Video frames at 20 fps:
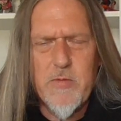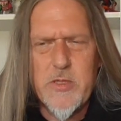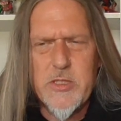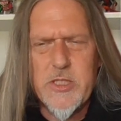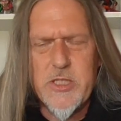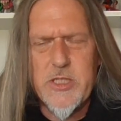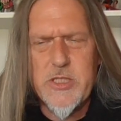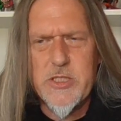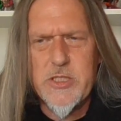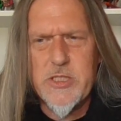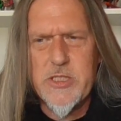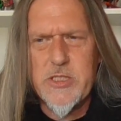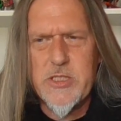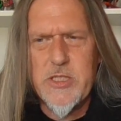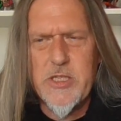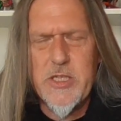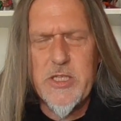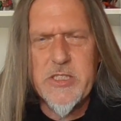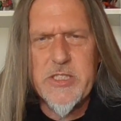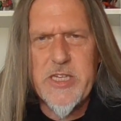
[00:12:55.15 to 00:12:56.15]
which is
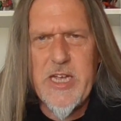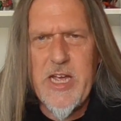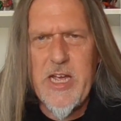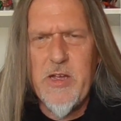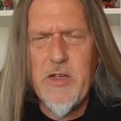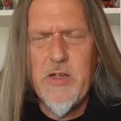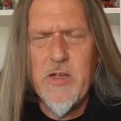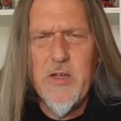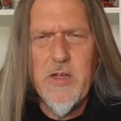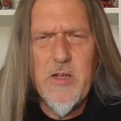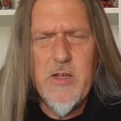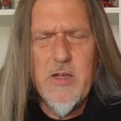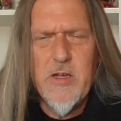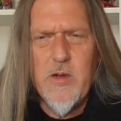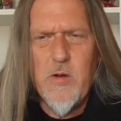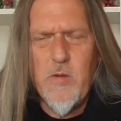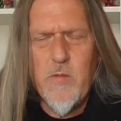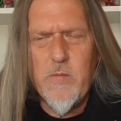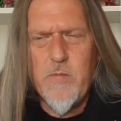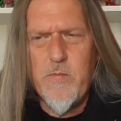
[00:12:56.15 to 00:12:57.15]
to this day
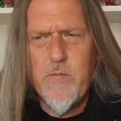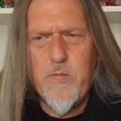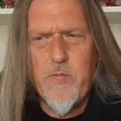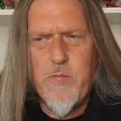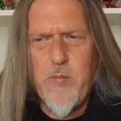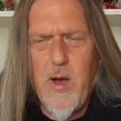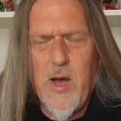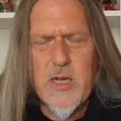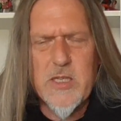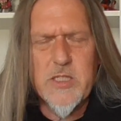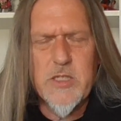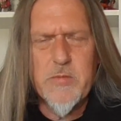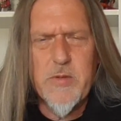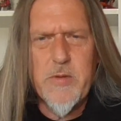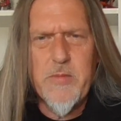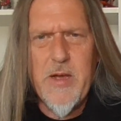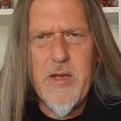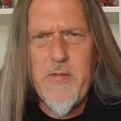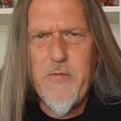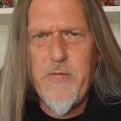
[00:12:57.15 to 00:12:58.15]

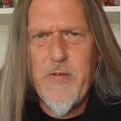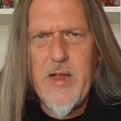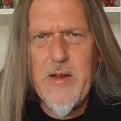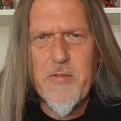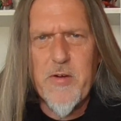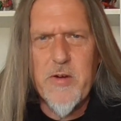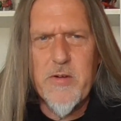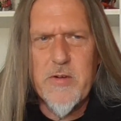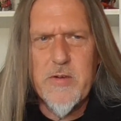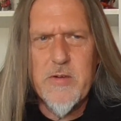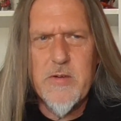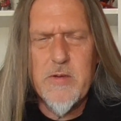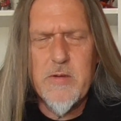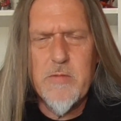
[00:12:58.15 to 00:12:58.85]
possibly my favorite